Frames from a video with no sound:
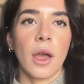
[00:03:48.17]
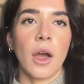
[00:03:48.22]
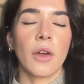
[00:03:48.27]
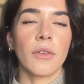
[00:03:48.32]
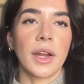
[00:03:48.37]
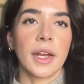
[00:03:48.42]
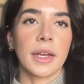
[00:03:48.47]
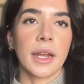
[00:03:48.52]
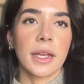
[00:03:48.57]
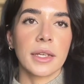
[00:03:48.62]
All
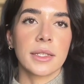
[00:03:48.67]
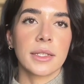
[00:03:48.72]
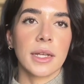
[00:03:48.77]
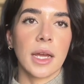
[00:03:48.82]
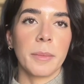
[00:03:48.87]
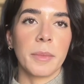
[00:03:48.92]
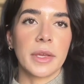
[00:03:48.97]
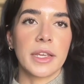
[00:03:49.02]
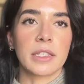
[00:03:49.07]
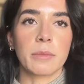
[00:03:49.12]
right, next
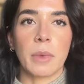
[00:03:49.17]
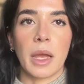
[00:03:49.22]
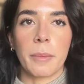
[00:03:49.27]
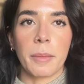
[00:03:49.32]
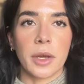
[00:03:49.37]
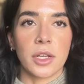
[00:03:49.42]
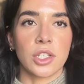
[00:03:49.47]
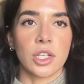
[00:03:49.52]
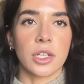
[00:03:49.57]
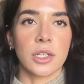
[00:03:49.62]
up is my
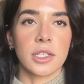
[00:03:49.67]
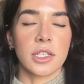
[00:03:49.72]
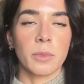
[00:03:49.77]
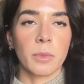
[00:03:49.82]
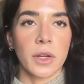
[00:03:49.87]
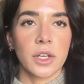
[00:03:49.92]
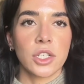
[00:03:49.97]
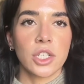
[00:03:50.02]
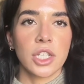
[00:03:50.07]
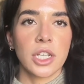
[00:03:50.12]
budget
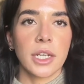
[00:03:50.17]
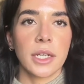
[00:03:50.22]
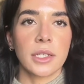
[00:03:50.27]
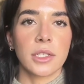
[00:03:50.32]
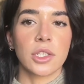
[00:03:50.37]
spreadsheet.